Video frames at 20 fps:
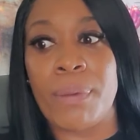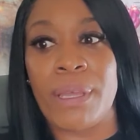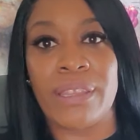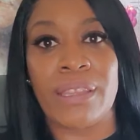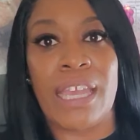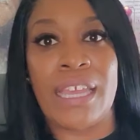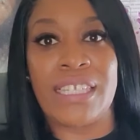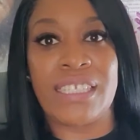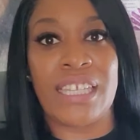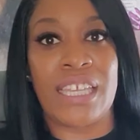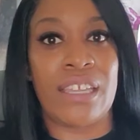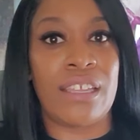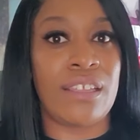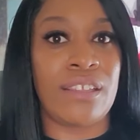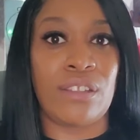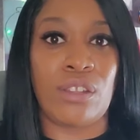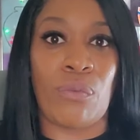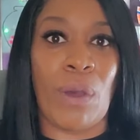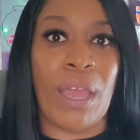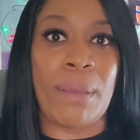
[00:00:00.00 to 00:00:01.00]
But they
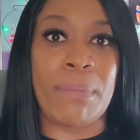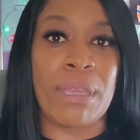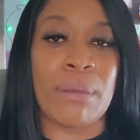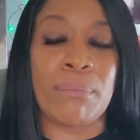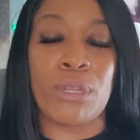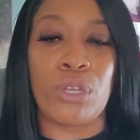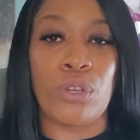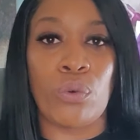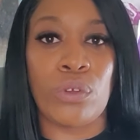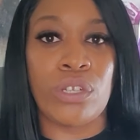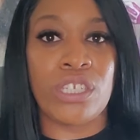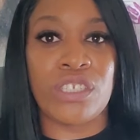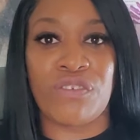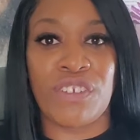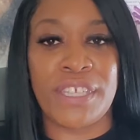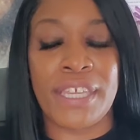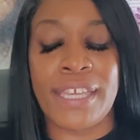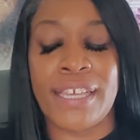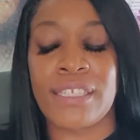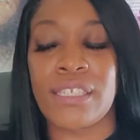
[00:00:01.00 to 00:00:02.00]
said the white men been doing this
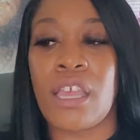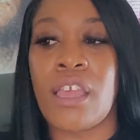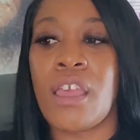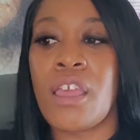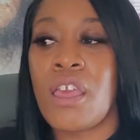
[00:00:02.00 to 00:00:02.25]
for years.